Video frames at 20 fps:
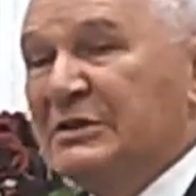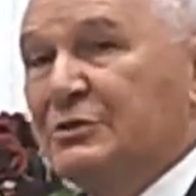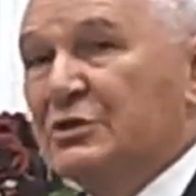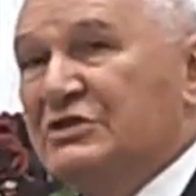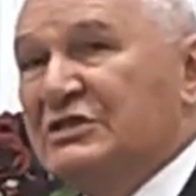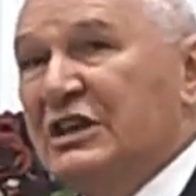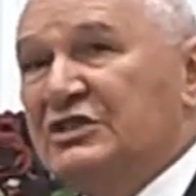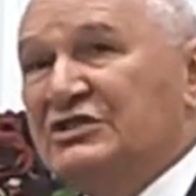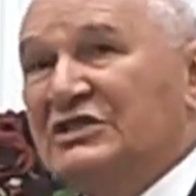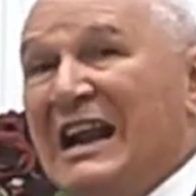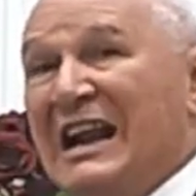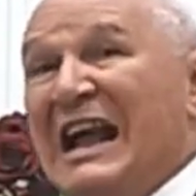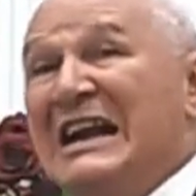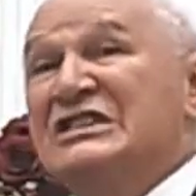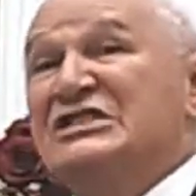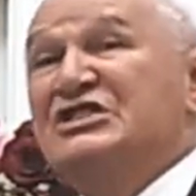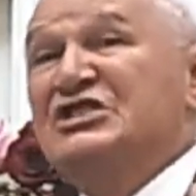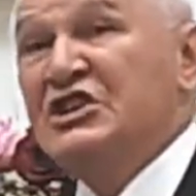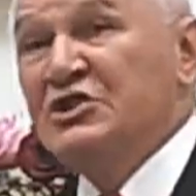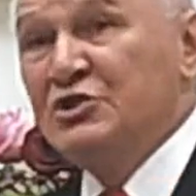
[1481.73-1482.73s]
And while they're
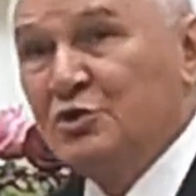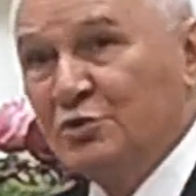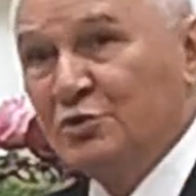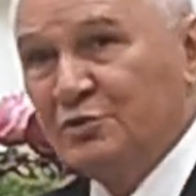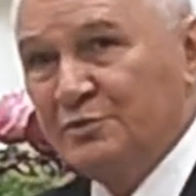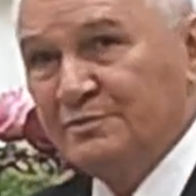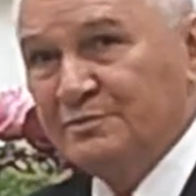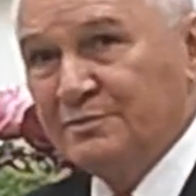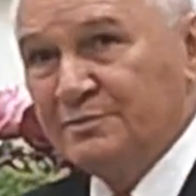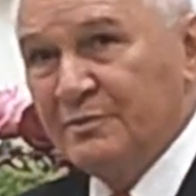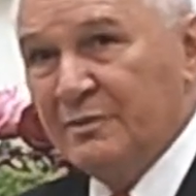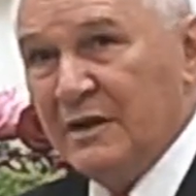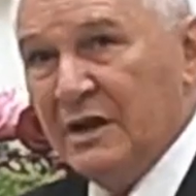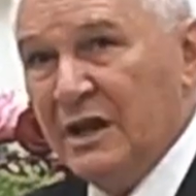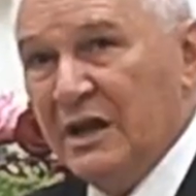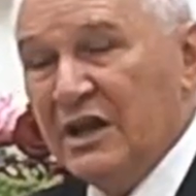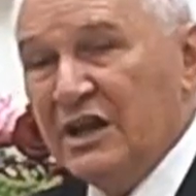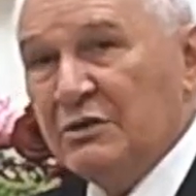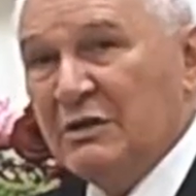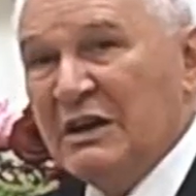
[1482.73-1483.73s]
praying,
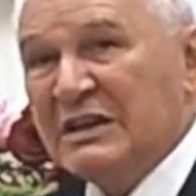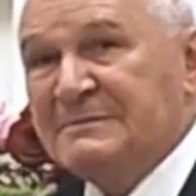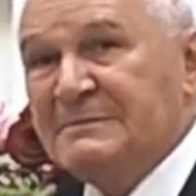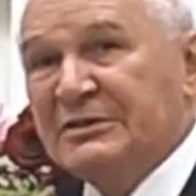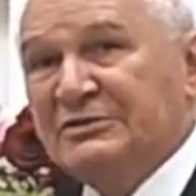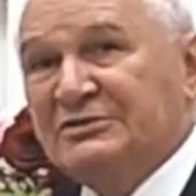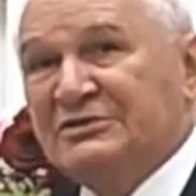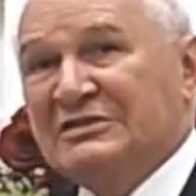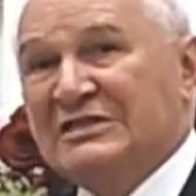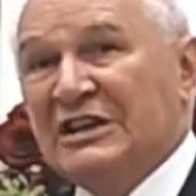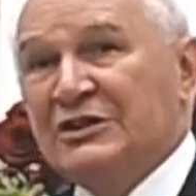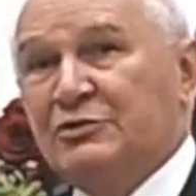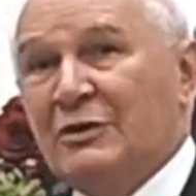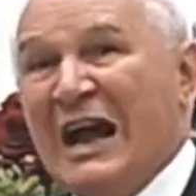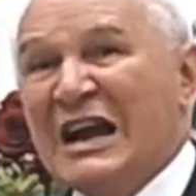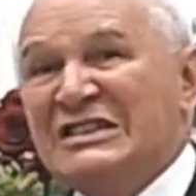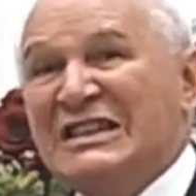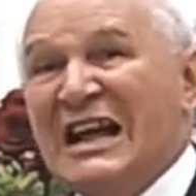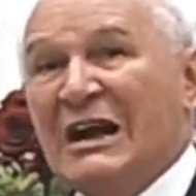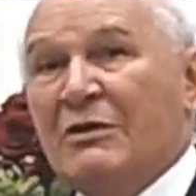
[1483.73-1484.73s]
the Holy Spirit will
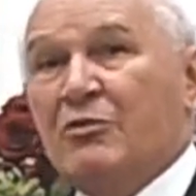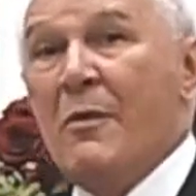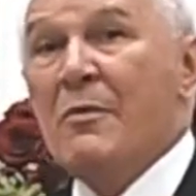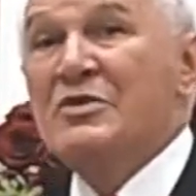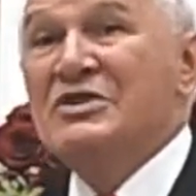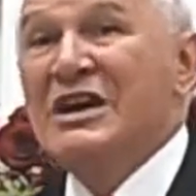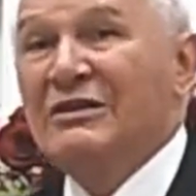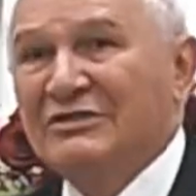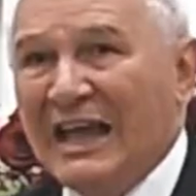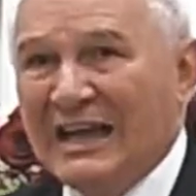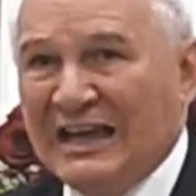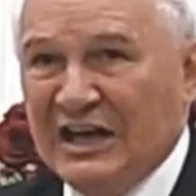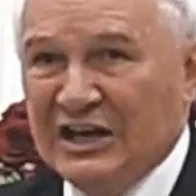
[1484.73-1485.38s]
be acting,